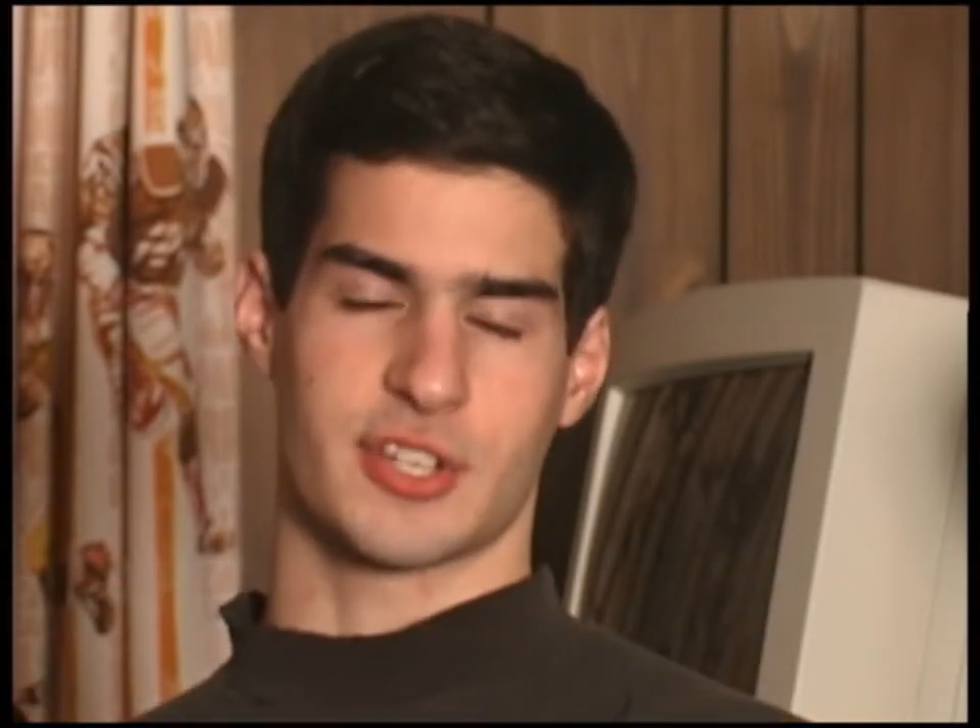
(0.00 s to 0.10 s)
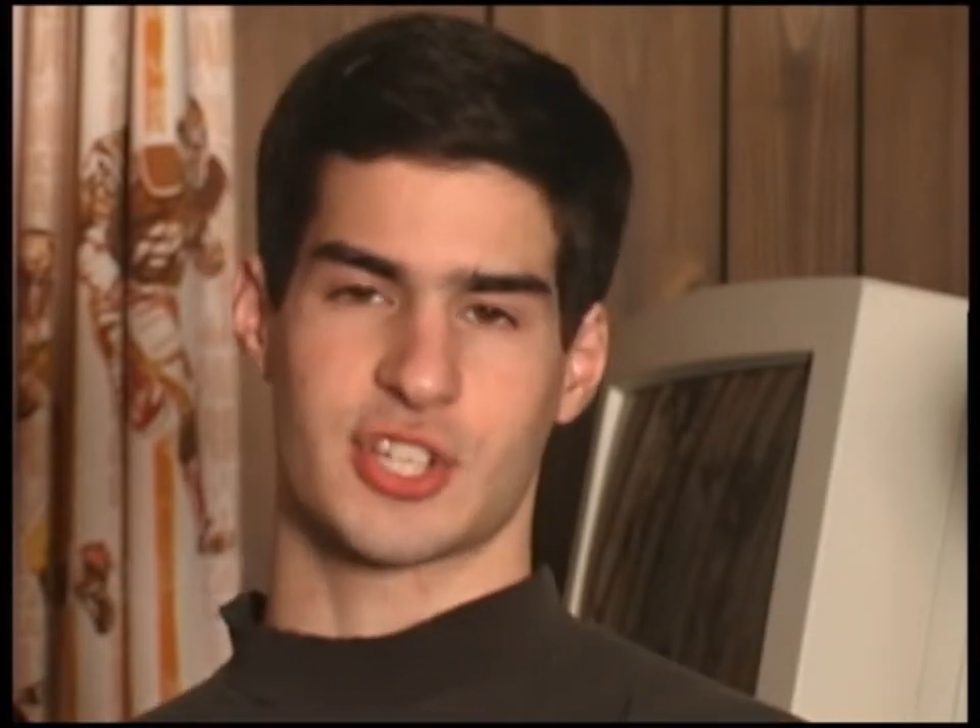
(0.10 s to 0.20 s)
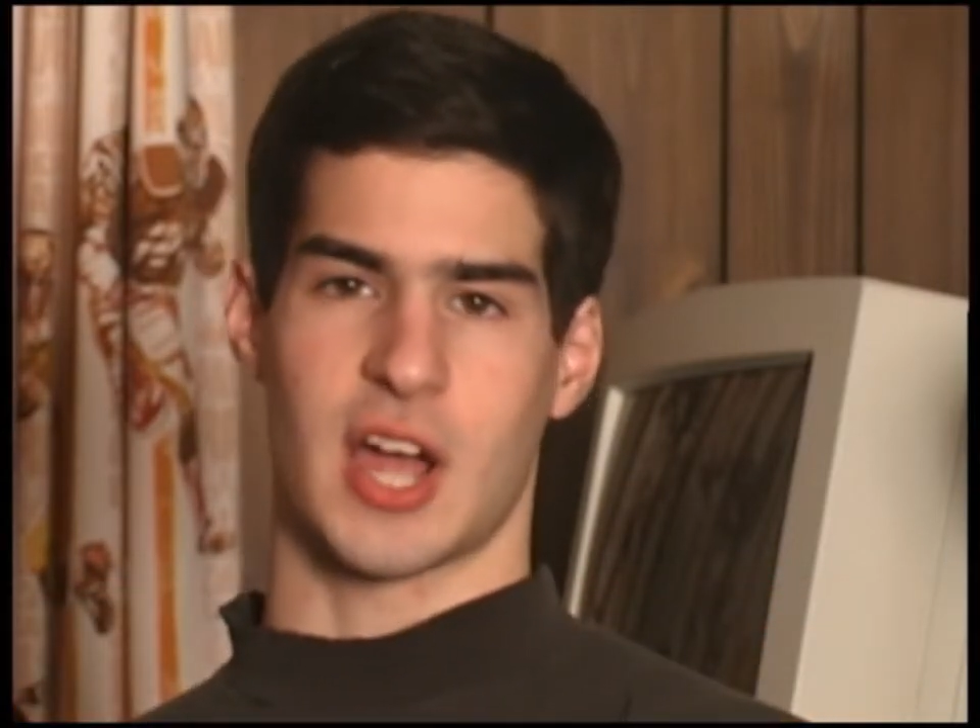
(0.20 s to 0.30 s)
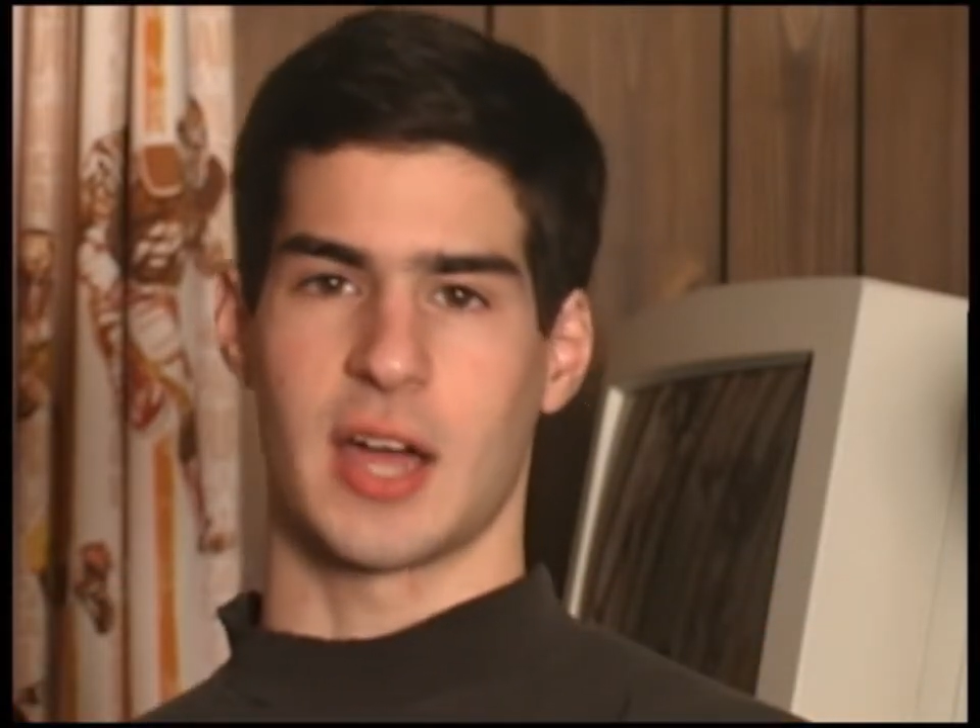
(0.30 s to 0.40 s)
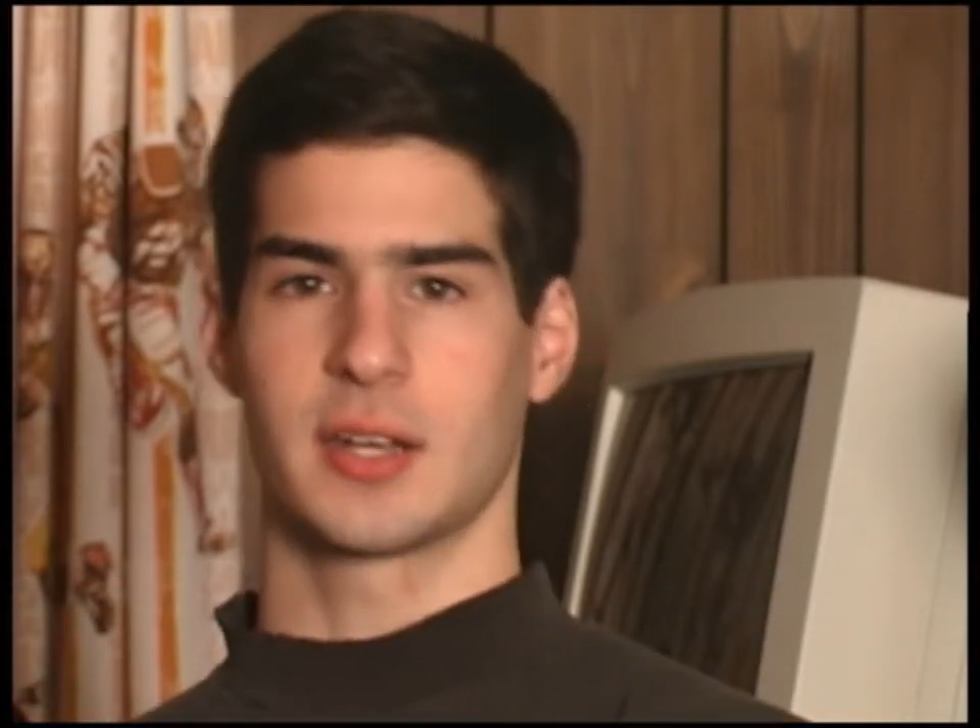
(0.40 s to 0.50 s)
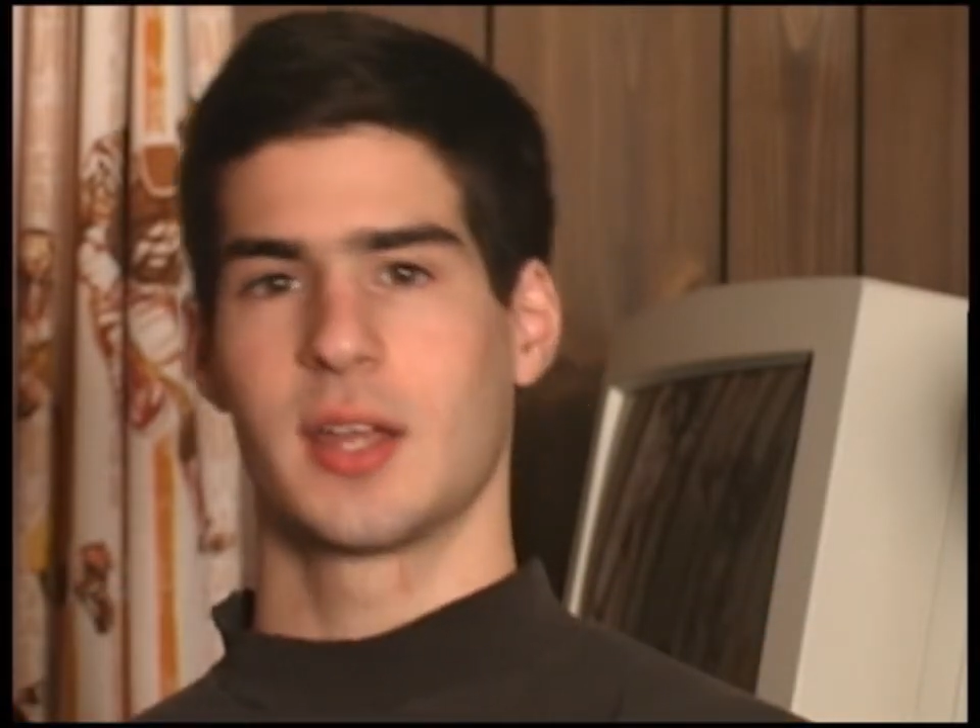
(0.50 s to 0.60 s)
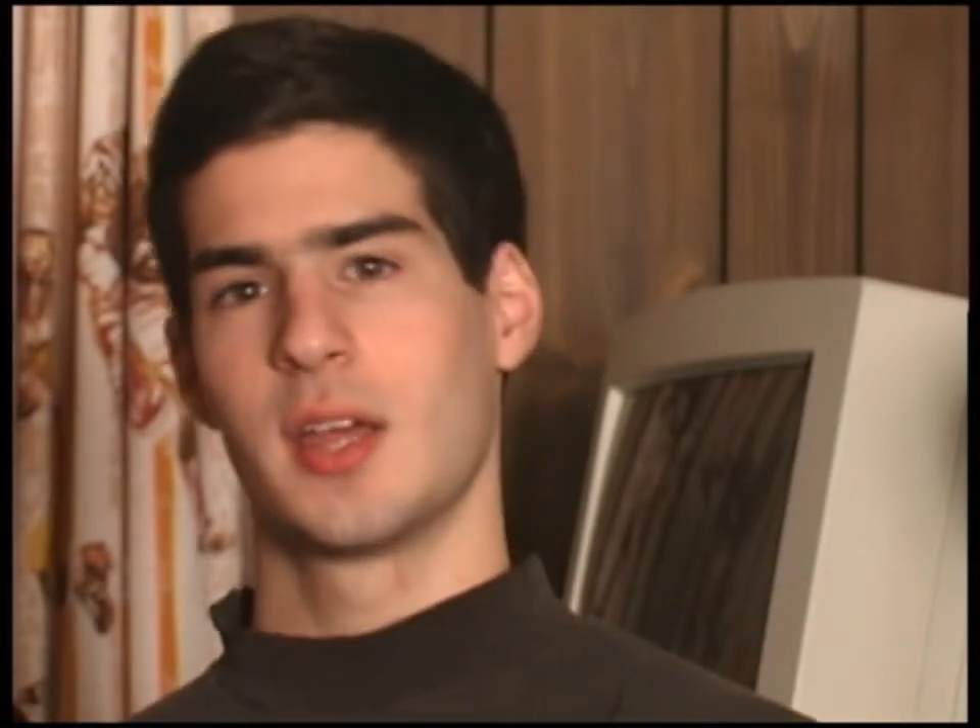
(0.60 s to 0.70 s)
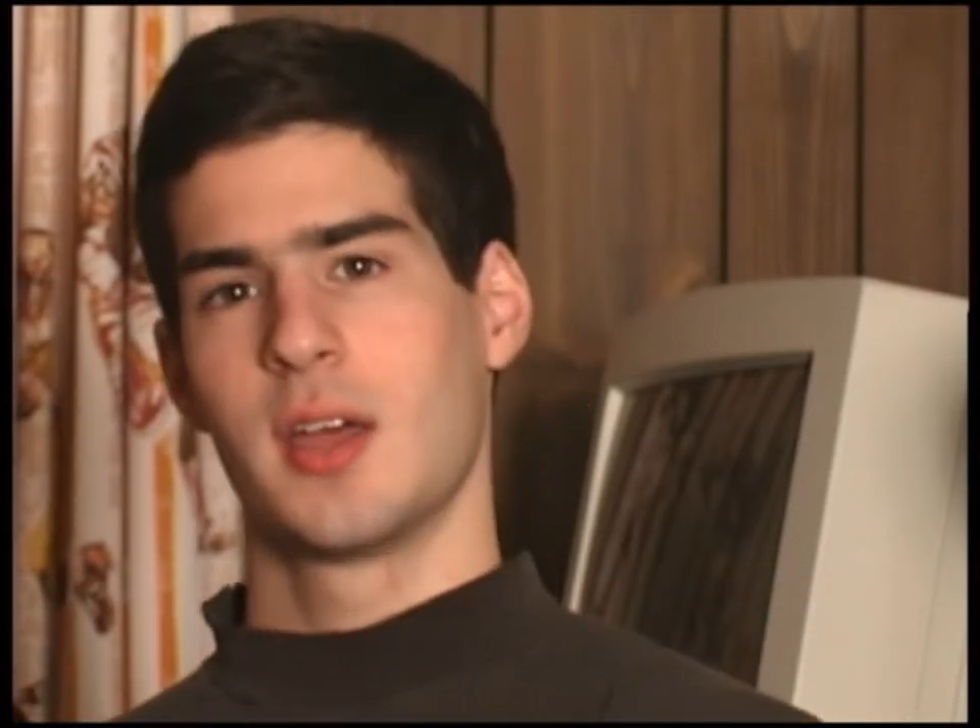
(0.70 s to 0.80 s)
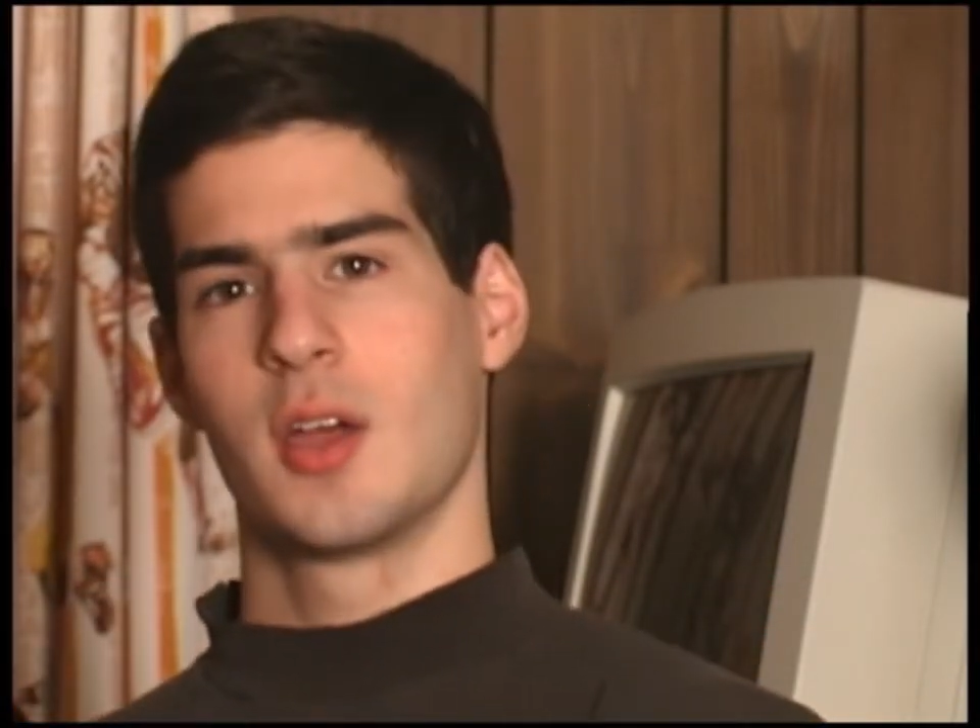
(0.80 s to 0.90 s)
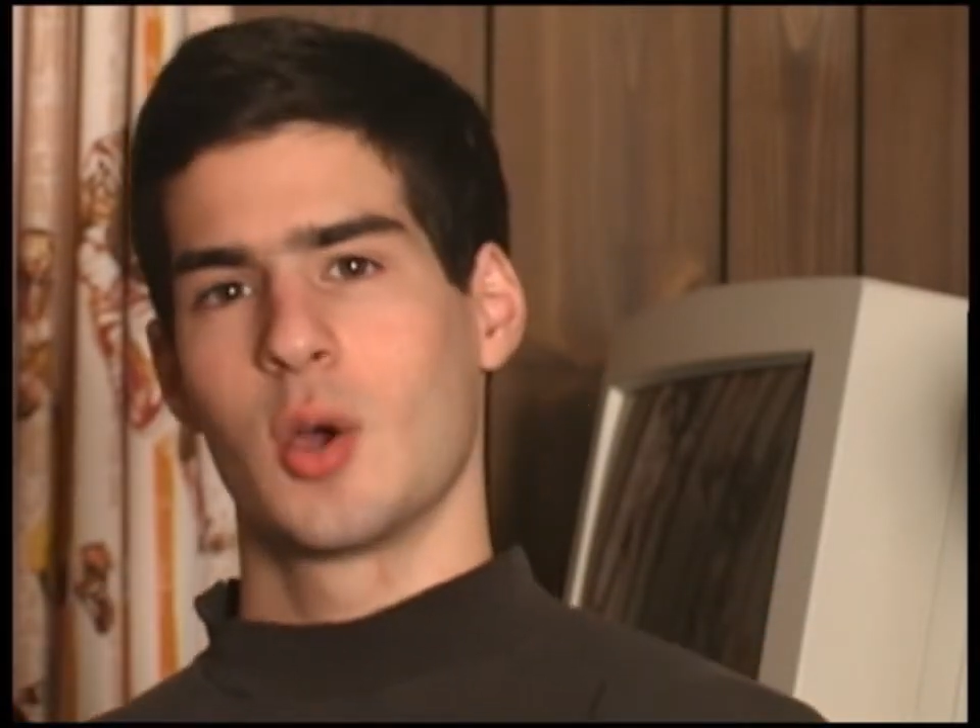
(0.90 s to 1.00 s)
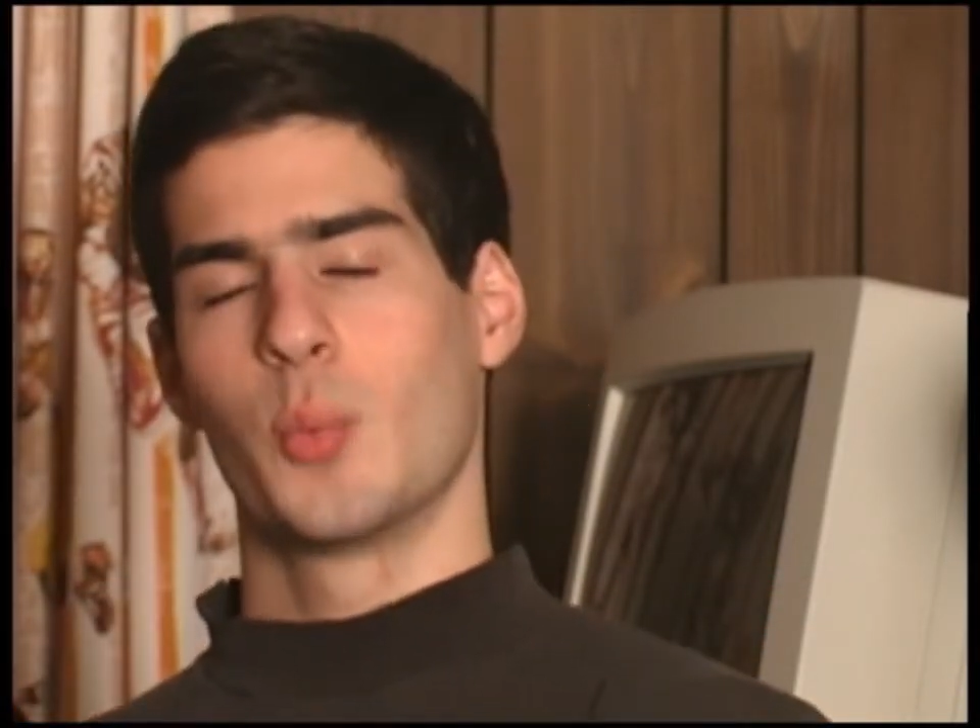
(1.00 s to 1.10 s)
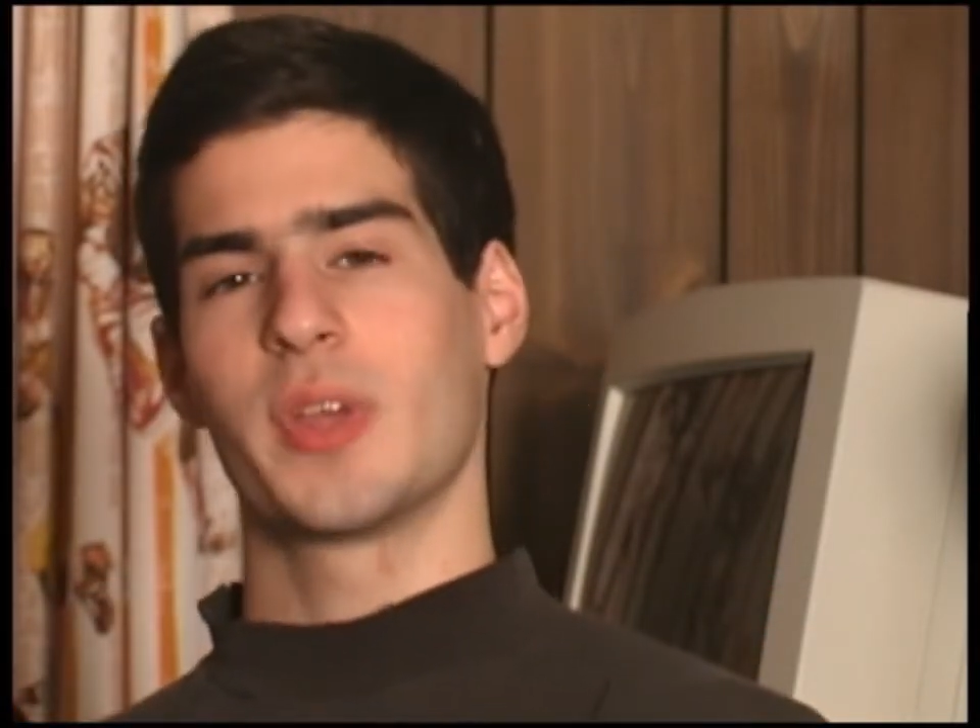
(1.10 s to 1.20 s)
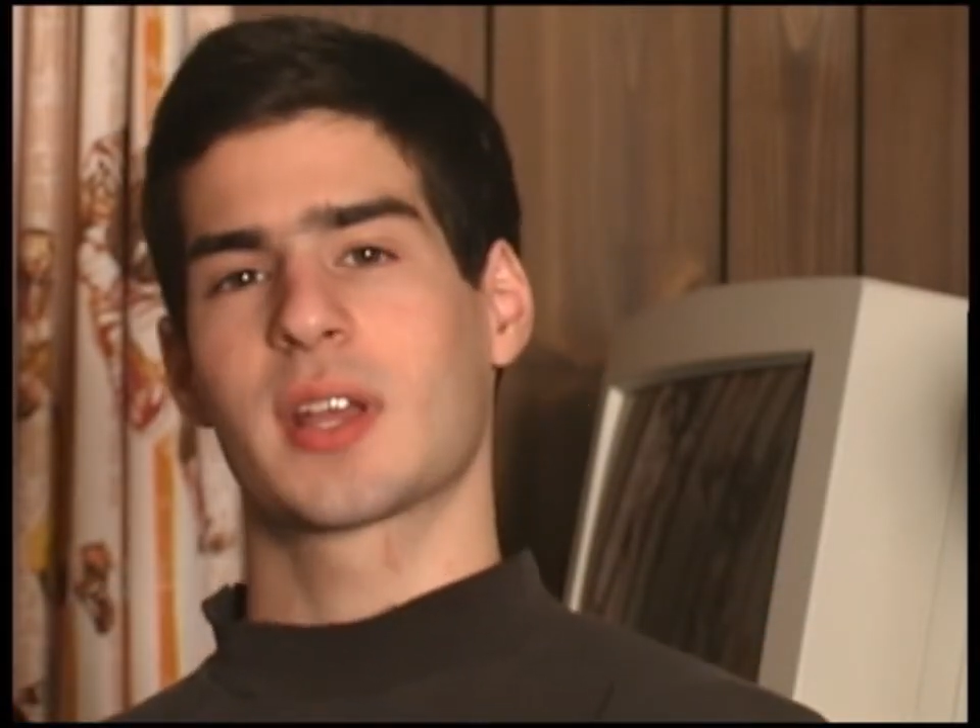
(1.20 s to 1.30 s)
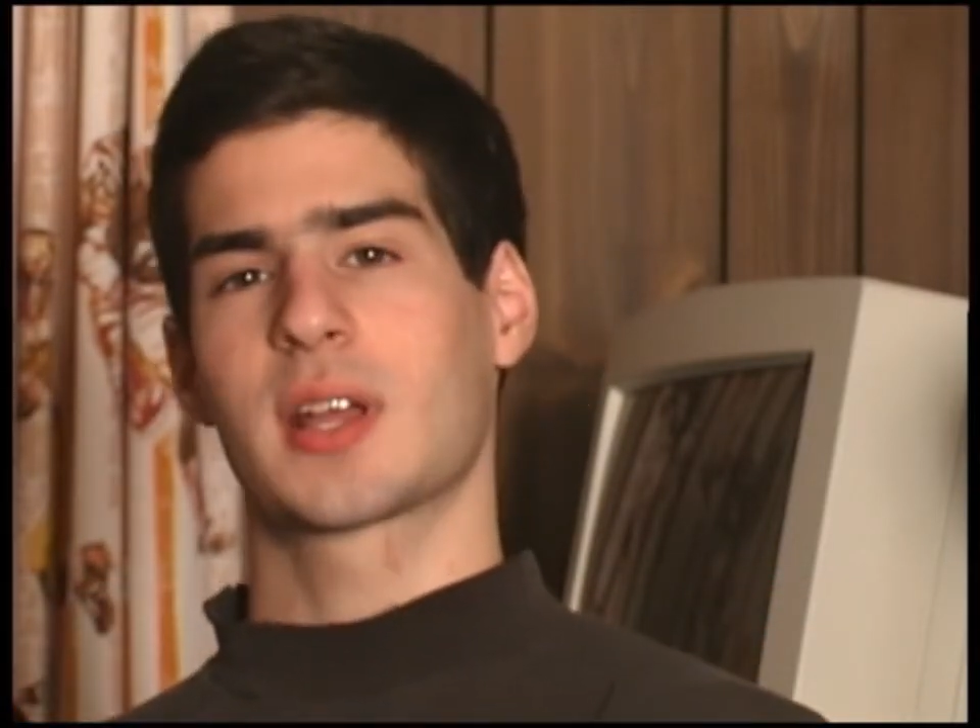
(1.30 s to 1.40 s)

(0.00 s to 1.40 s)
shot. We